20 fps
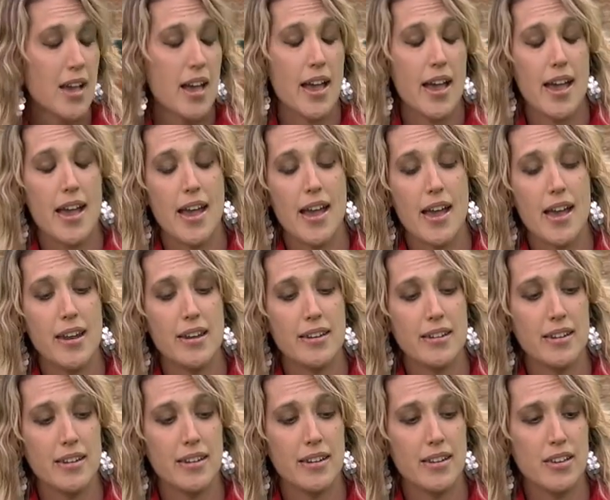
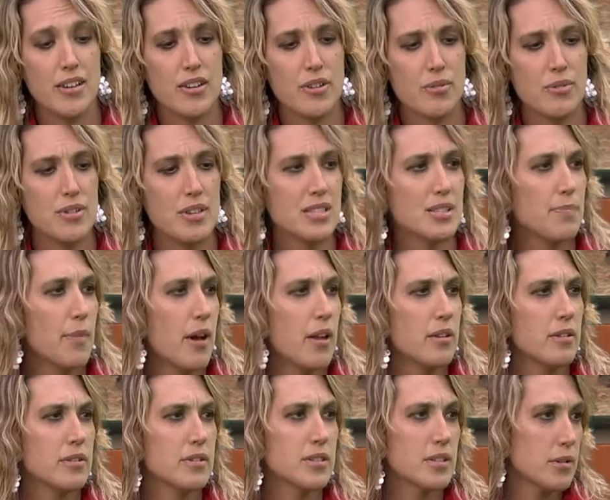And this
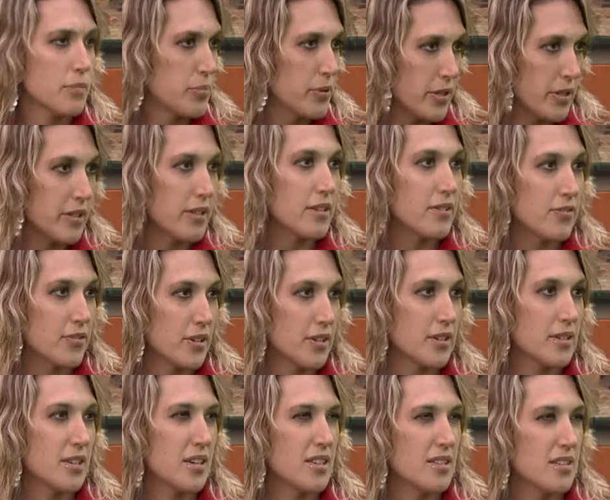model is completely
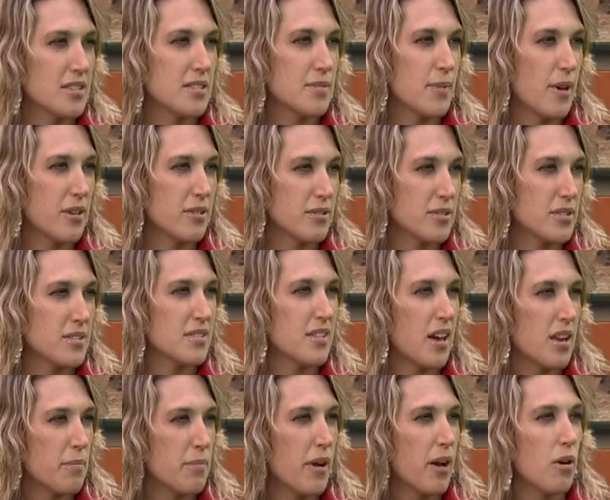different. And this model is
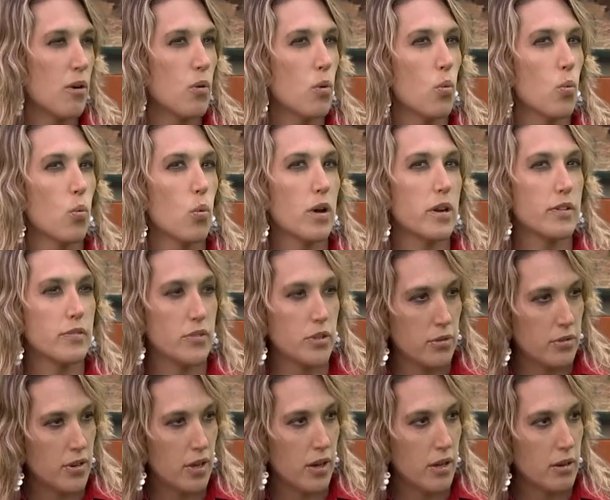not about what have you
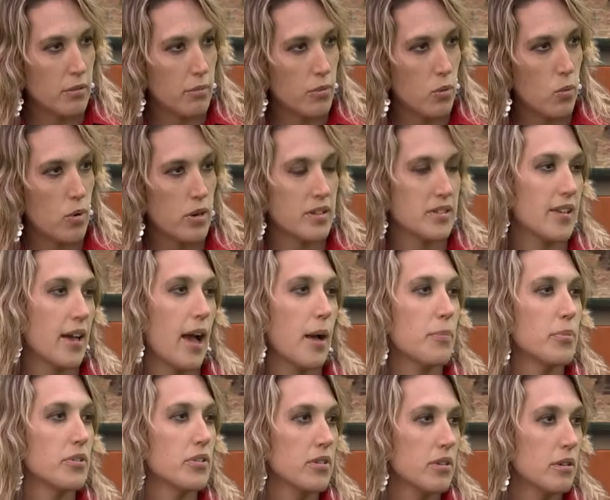done, but what has
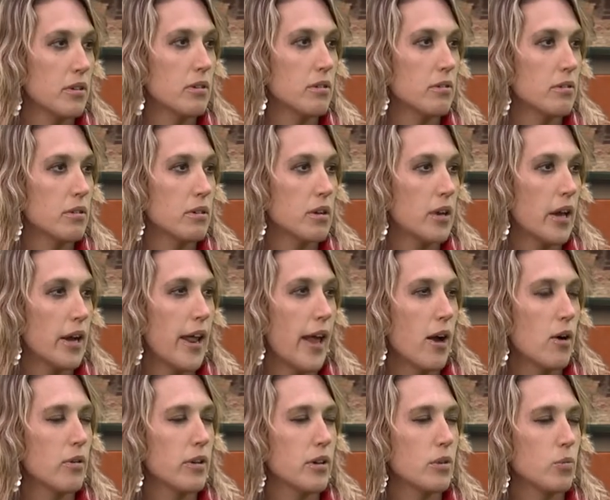happened to you, and
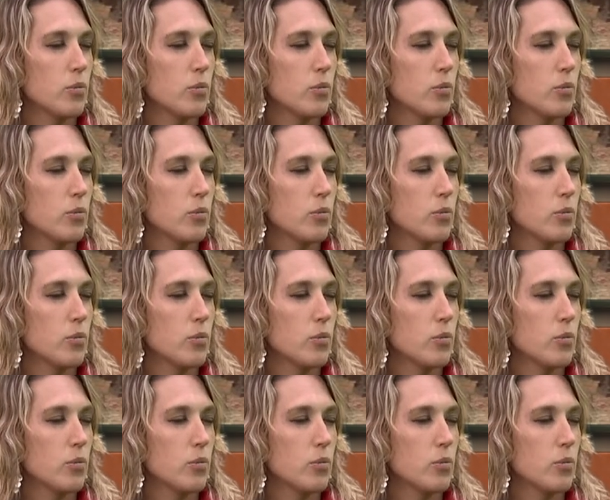how can